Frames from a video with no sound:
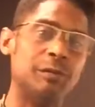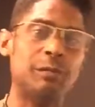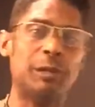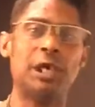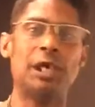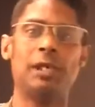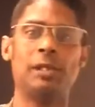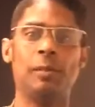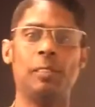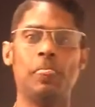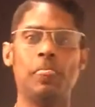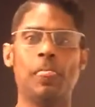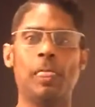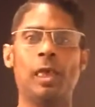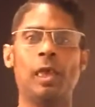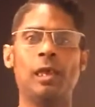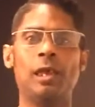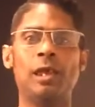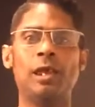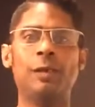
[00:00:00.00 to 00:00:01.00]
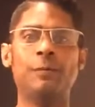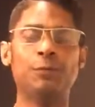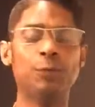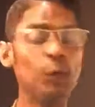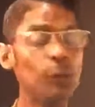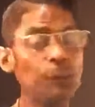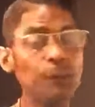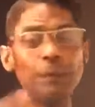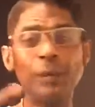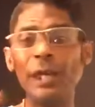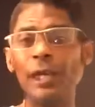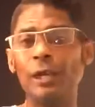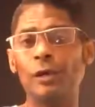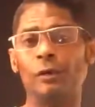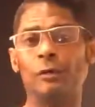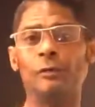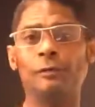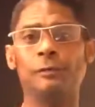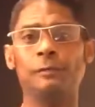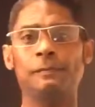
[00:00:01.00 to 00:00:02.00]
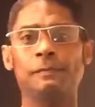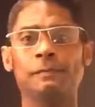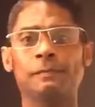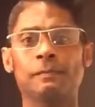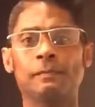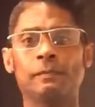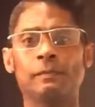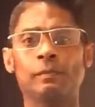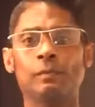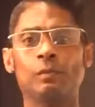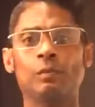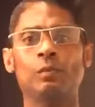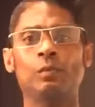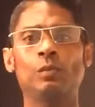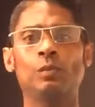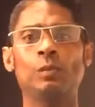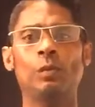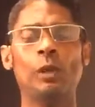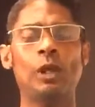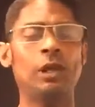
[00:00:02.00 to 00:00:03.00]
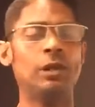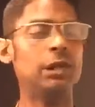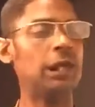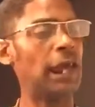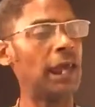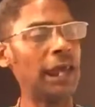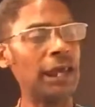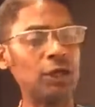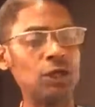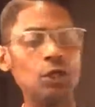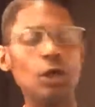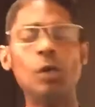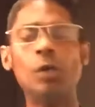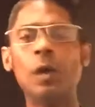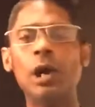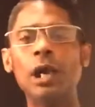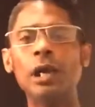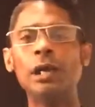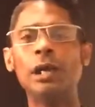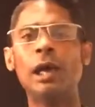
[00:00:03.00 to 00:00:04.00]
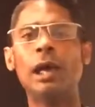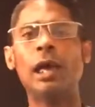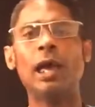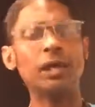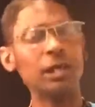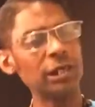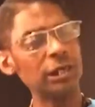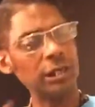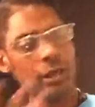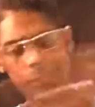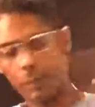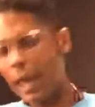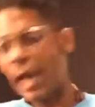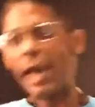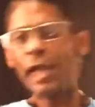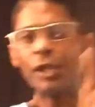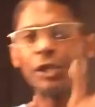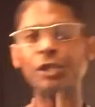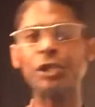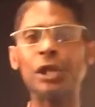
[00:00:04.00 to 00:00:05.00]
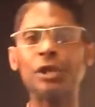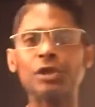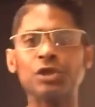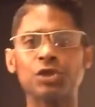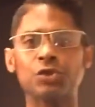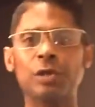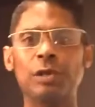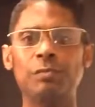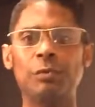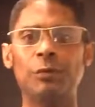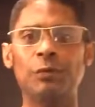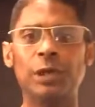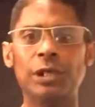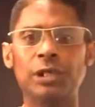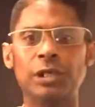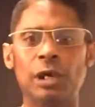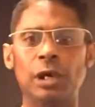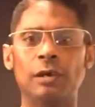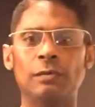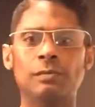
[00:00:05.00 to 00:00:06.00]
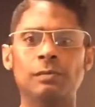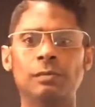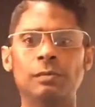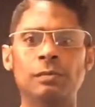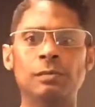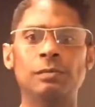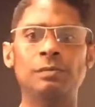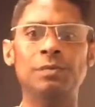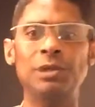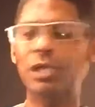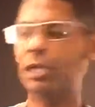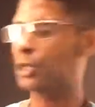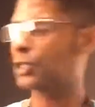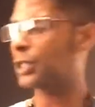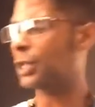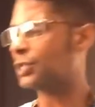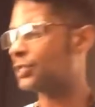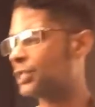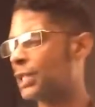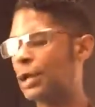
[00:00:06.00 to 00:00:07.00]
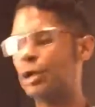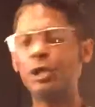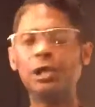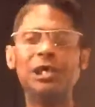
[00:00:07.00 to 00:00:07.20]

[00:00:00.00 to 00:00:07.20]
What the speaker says: man. If you feel that, hey, you know what? I can add another stream of income because it's not gonna